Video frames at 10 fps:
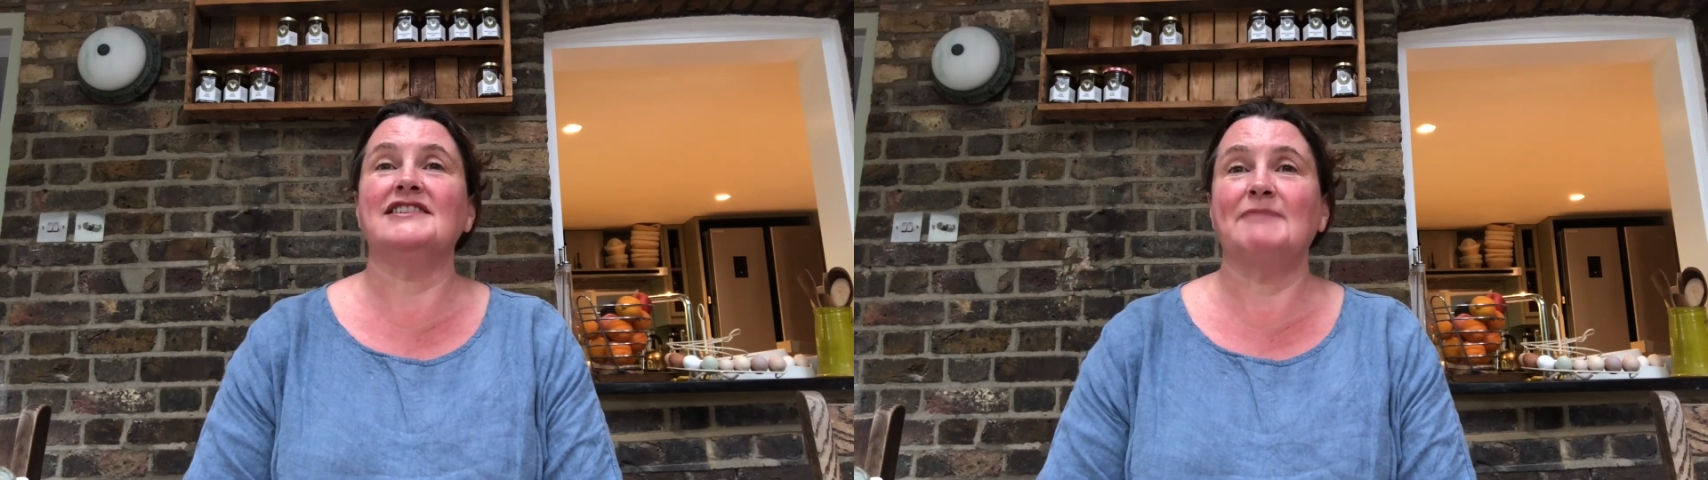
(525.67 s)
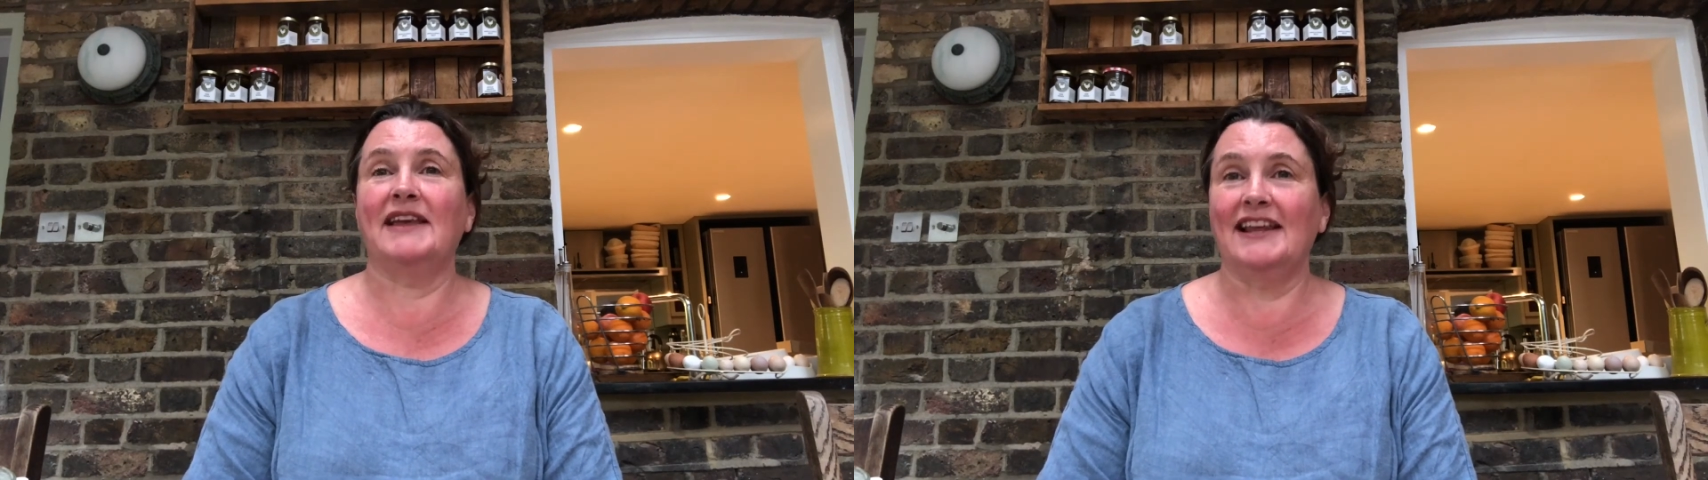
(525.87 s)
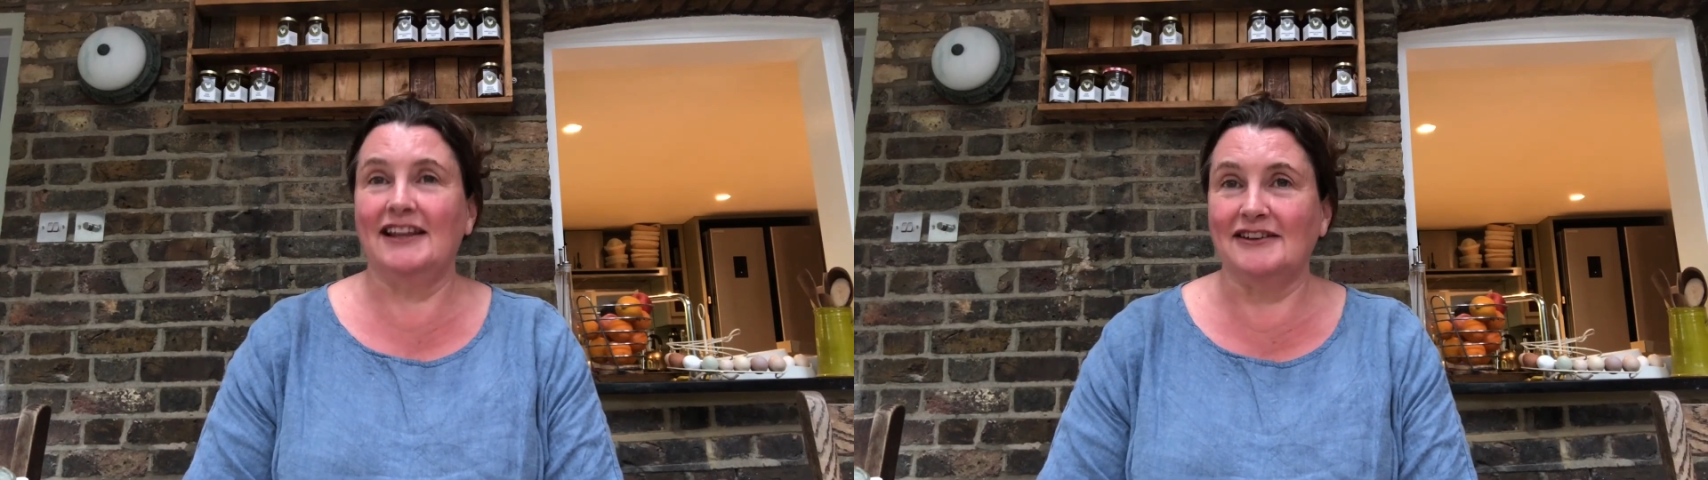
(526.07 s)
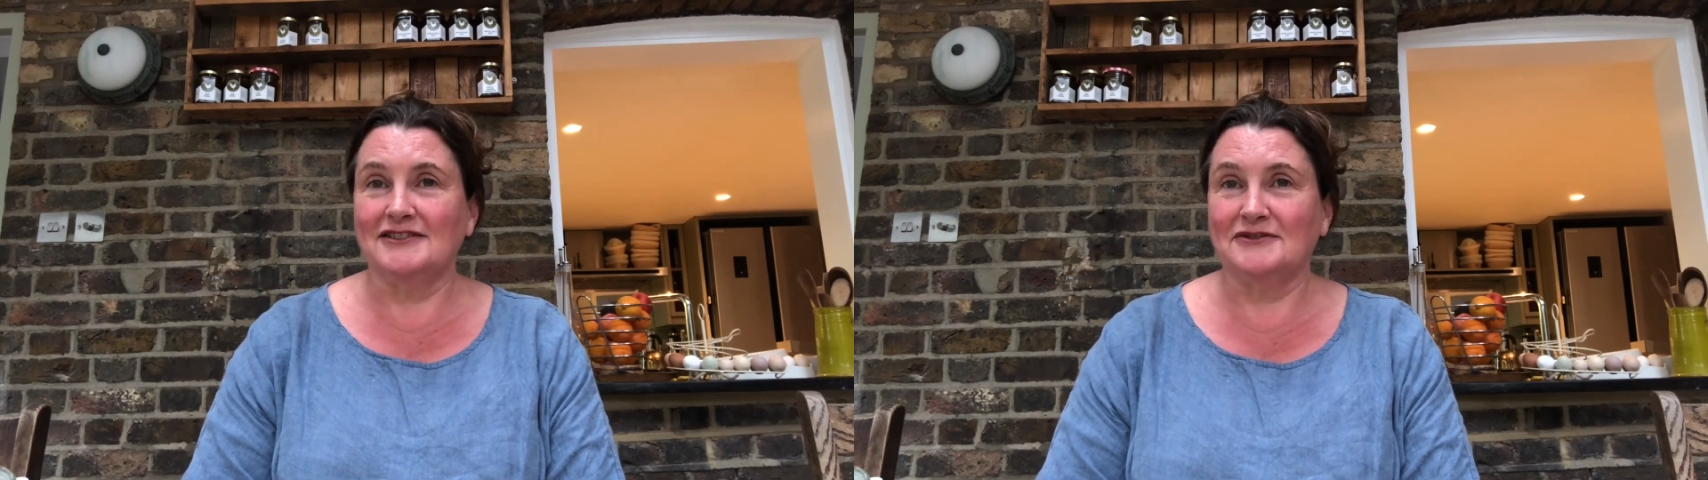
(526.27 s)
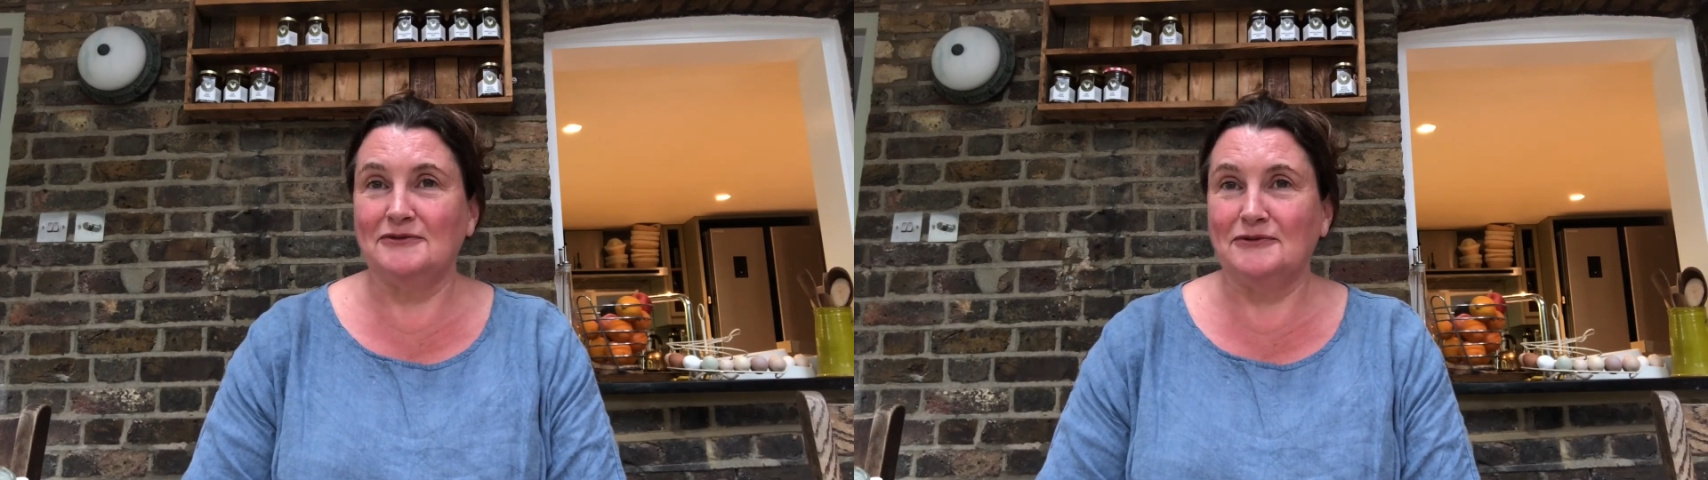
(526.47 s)
make it
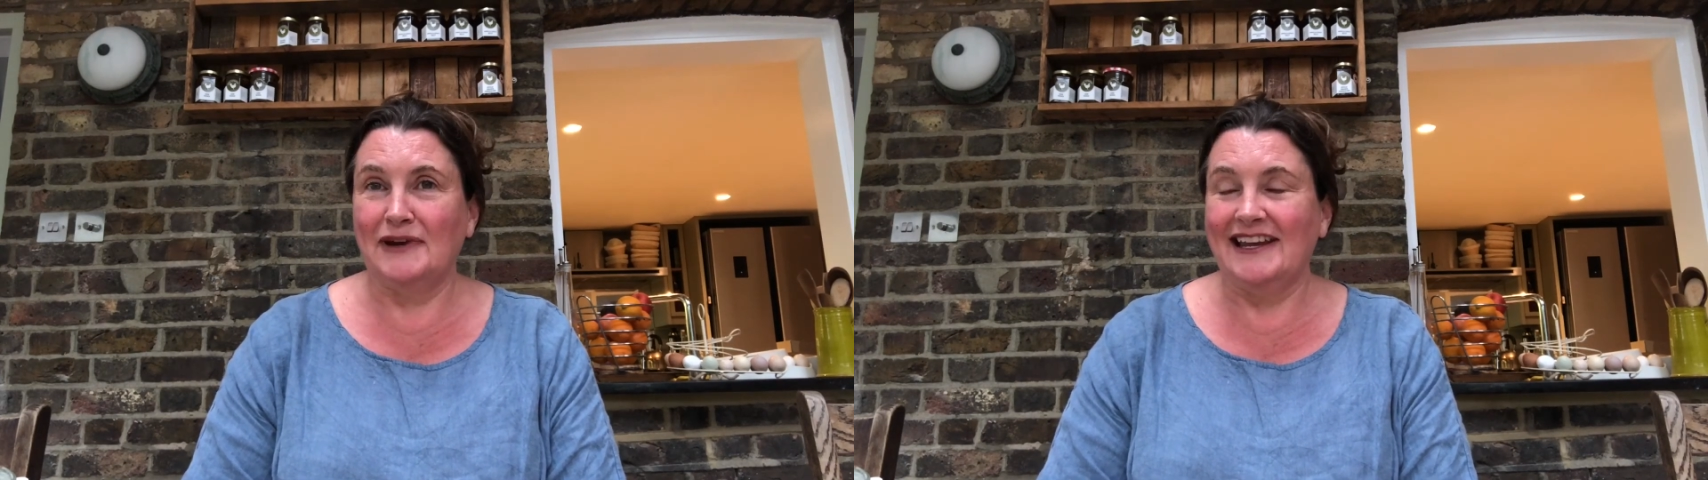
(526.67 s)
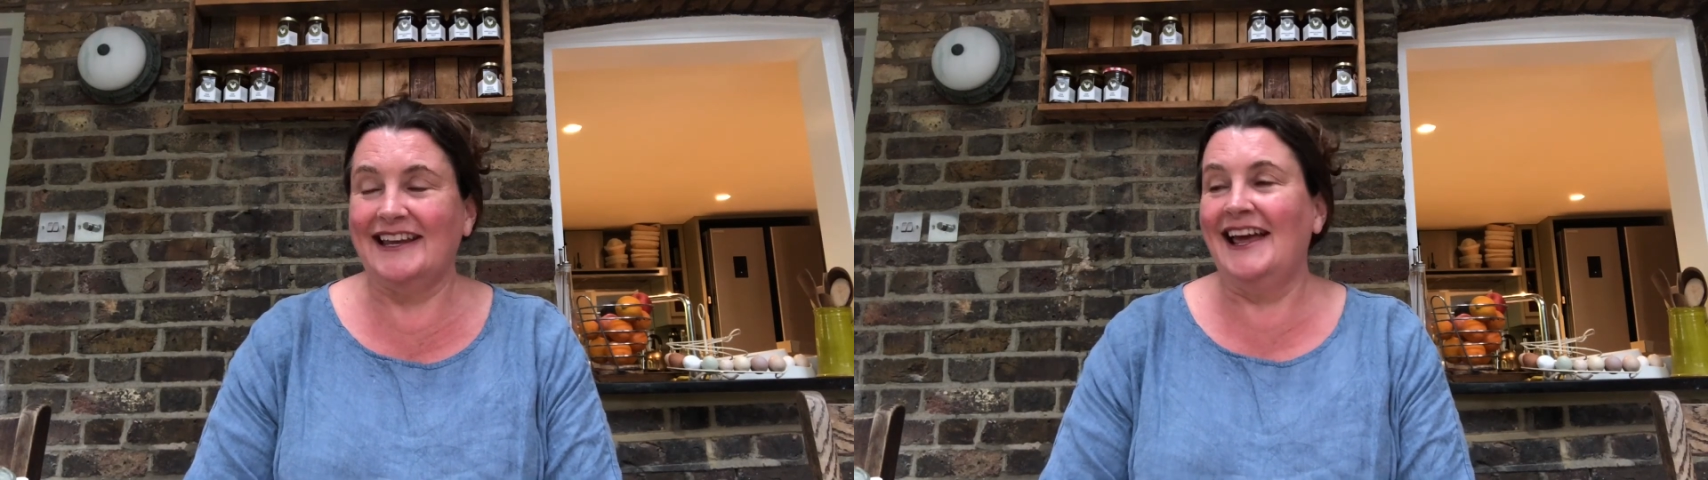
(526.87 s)
last all week.